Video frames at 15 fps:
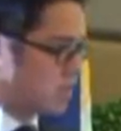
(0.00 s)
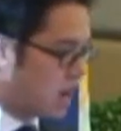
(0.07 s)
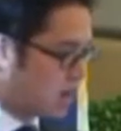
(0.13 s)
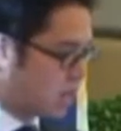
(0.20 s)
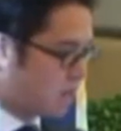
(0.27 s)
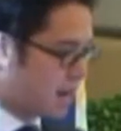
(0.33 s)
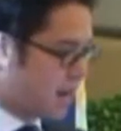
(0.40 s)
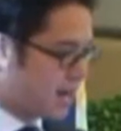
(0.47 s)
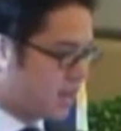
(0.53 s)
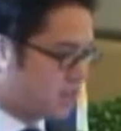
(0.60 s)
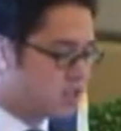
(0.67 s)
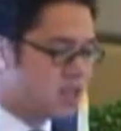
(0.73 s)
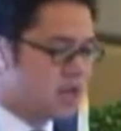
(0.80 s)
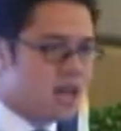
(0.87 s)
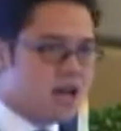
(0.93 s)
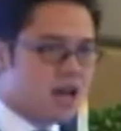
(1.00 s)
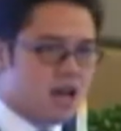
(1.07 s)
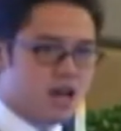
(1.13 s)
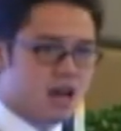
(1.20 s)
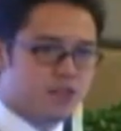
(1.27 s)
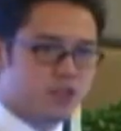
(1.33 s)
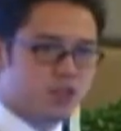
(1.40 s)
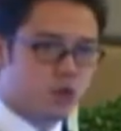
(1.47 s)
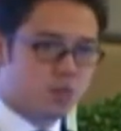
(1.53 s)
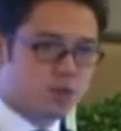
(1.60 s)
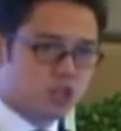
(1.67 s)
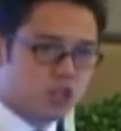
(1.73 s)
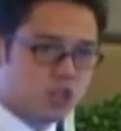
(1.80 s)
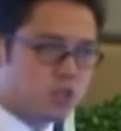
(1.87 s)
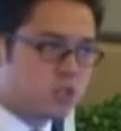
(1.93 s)
colour palette, the
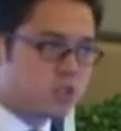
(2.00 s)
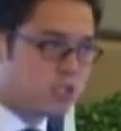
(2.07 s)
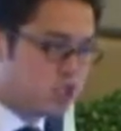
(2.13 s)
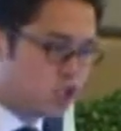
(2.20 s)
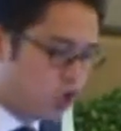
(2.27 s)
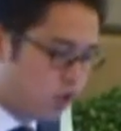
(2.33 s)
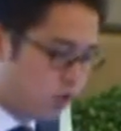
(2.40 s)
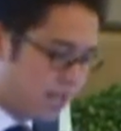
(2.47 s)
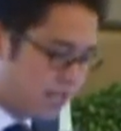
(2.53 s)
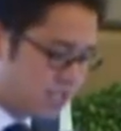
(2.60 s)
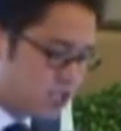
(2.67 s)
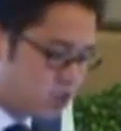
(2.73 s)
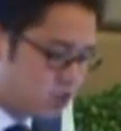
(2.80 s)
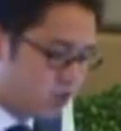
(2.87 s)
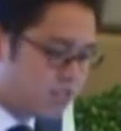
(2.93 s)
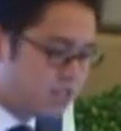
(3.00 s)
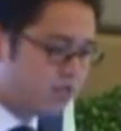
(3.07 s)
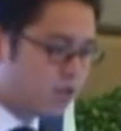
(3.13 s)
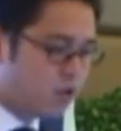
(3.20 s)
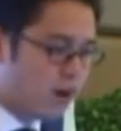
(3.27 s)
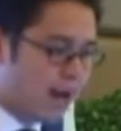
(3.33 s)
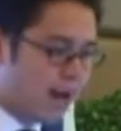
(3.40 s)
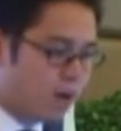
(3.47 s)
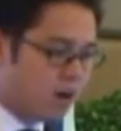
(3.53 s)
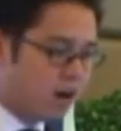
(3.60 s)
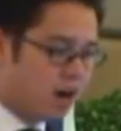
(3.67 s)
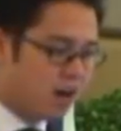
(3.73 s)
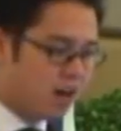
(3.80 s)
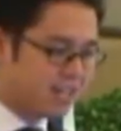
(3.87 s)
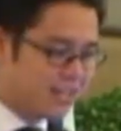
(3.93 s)
opportunity to create a
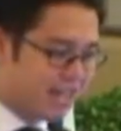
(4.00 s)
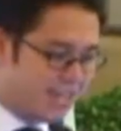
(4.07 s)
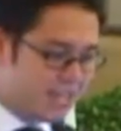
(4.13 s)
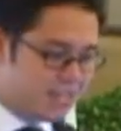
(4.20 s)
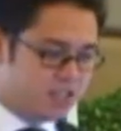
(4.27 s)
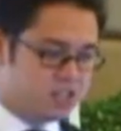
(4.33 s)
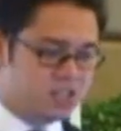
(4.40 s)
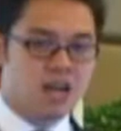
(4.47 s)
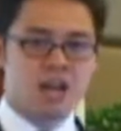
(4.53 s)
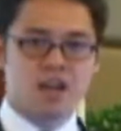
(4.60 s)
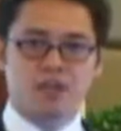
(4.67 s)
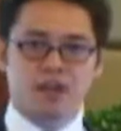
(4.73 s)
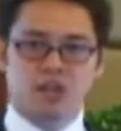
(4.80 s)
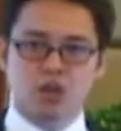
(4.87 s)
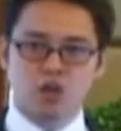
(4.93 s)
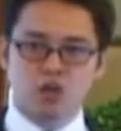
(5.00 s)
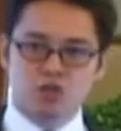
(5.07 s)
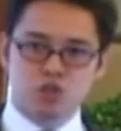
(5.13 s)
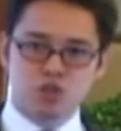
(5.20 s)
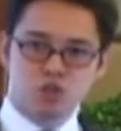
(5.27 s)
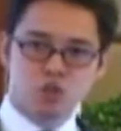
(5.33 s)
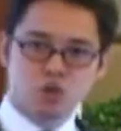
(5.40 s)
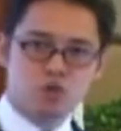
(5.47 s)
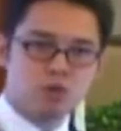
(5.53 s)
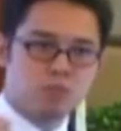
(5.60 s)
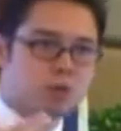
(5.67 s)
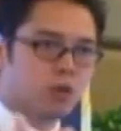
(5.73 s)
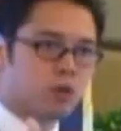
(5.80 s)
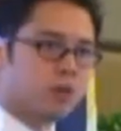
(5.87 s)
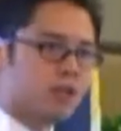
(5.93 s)
24-hour arcade that goes through the
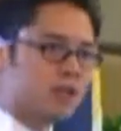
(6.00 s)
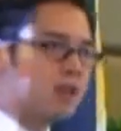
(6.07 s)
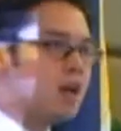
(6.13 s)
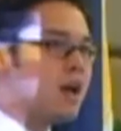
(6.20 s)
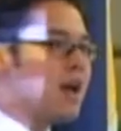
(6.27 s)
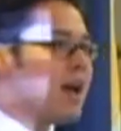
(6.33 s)
building.